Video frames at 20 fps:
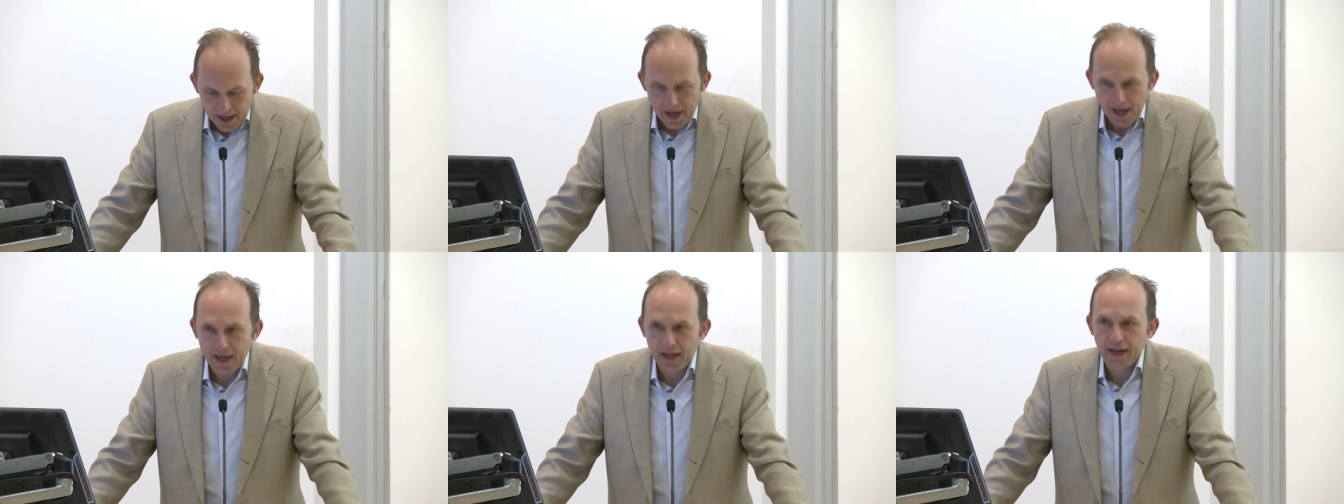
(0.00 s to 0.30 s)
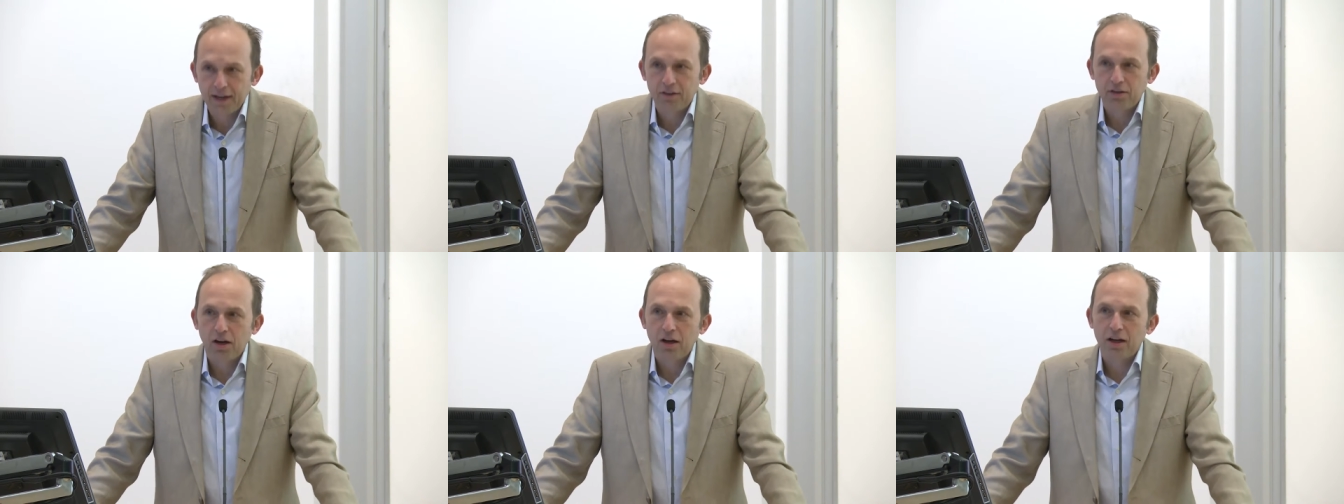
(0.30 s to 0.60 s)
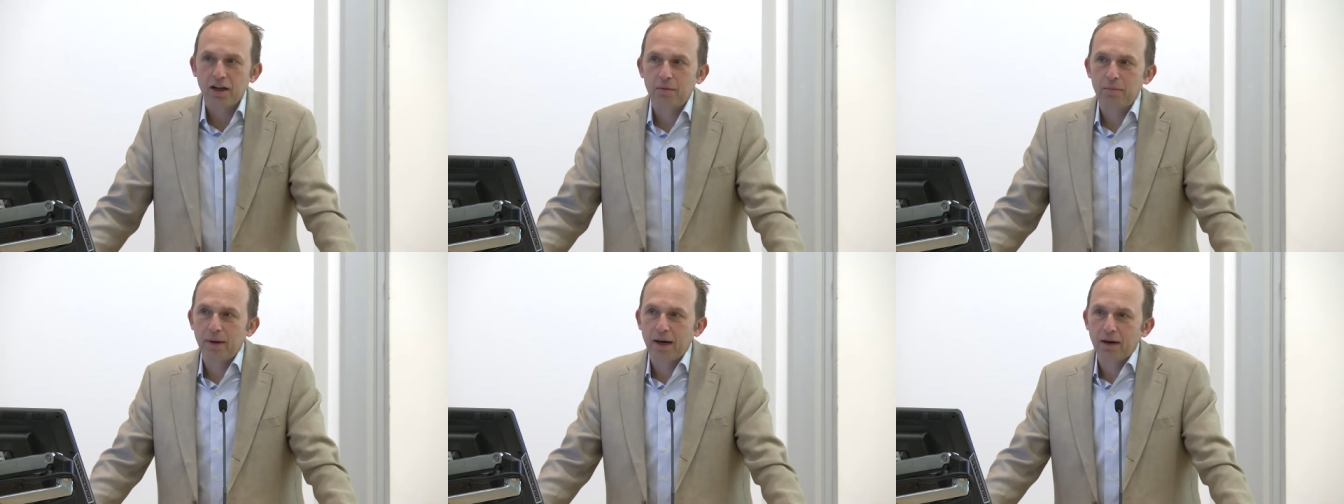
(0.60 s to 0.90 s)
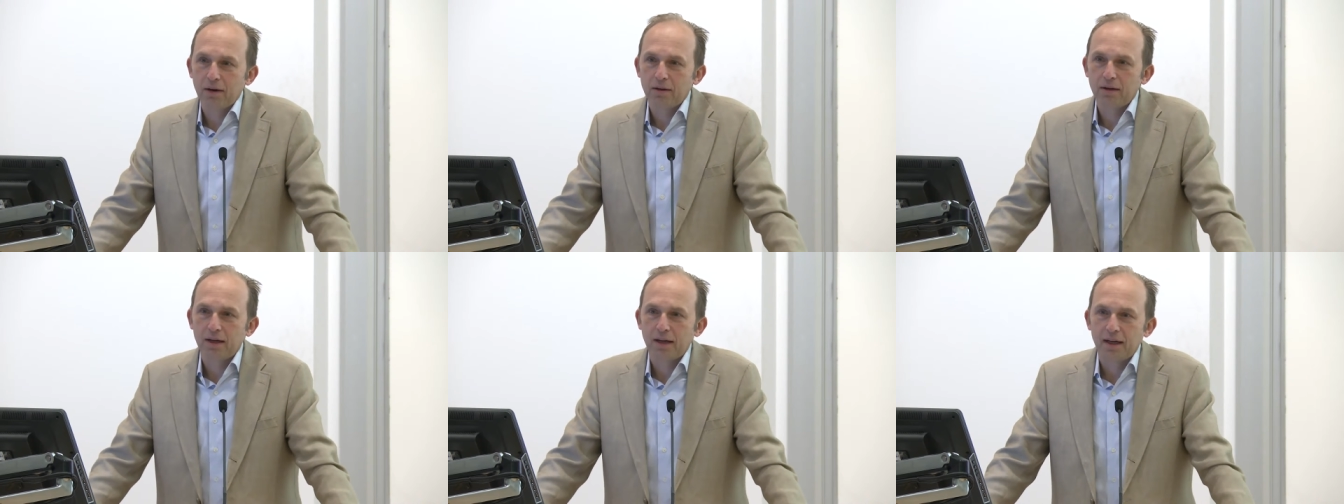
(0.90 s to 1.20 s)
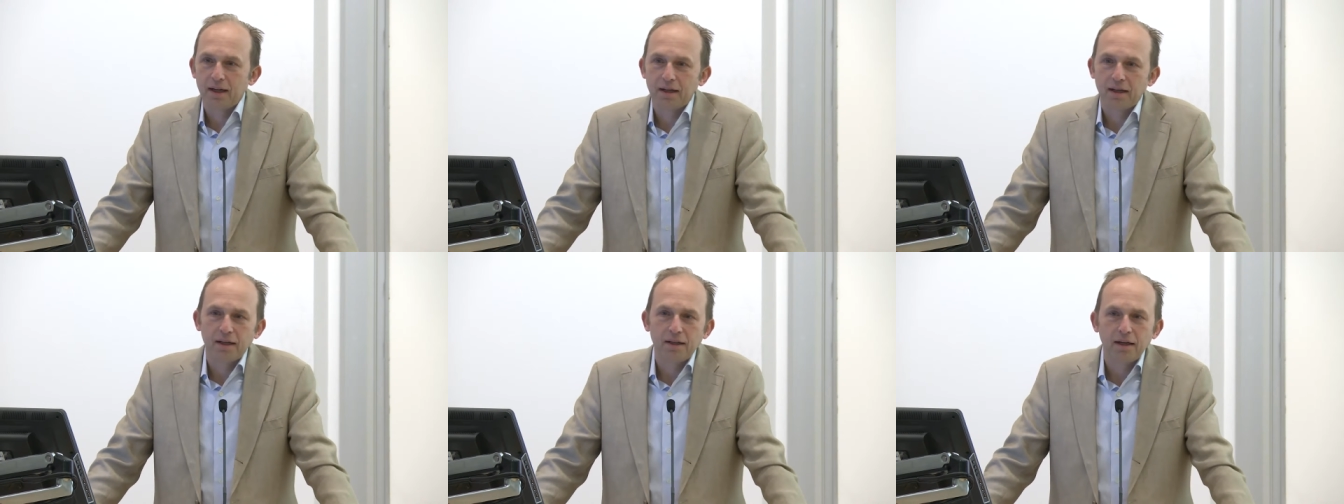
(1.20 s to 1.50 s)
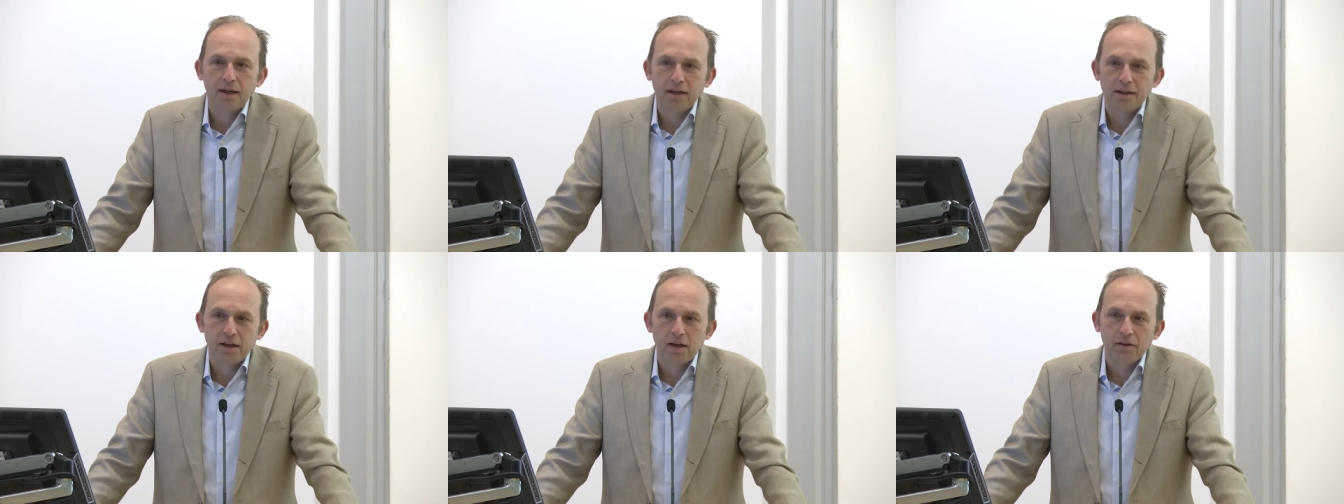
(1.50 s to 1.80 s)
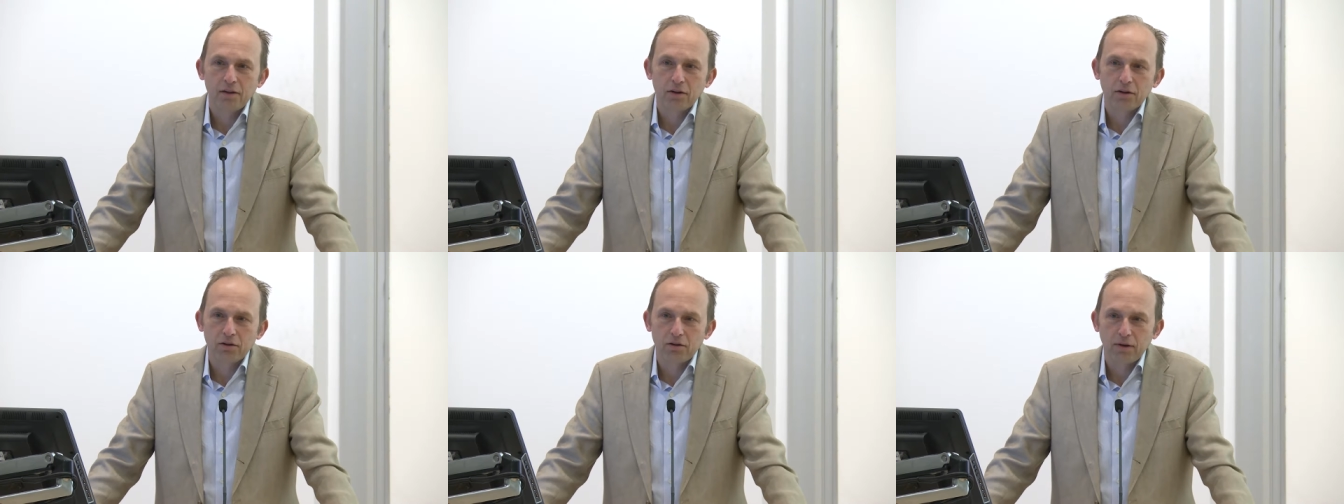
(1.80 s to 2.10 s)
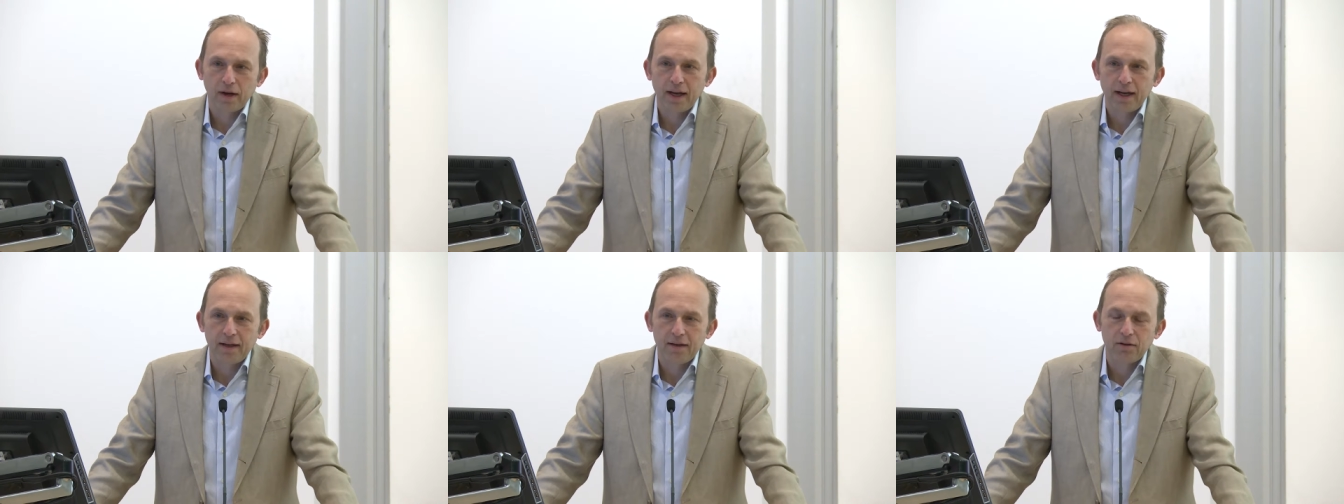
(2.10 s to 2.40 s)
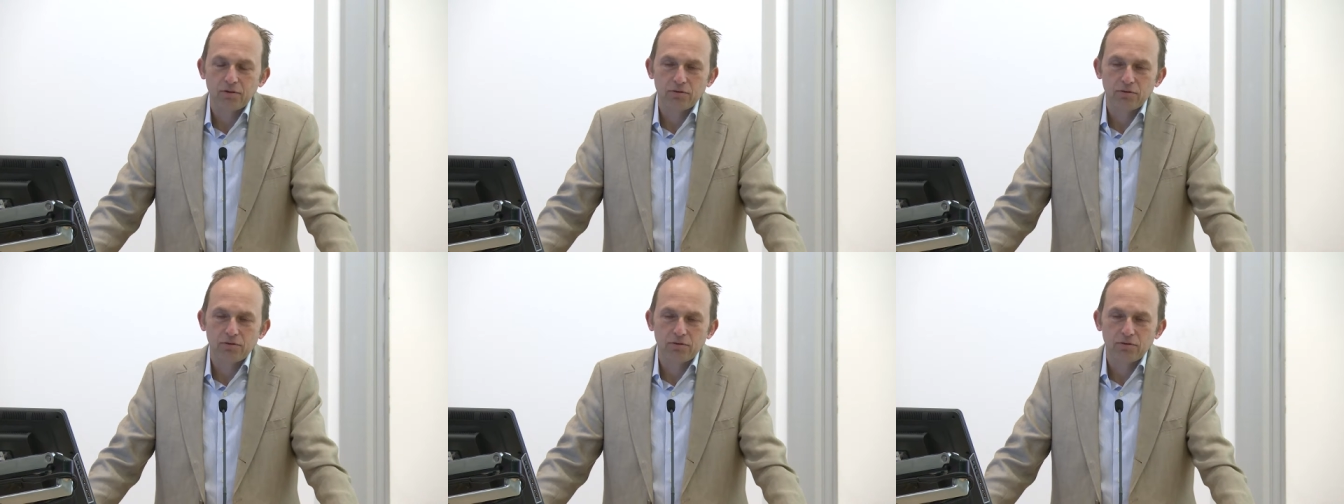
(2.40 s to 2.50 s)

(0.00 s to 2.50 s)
And I talk about uh, another great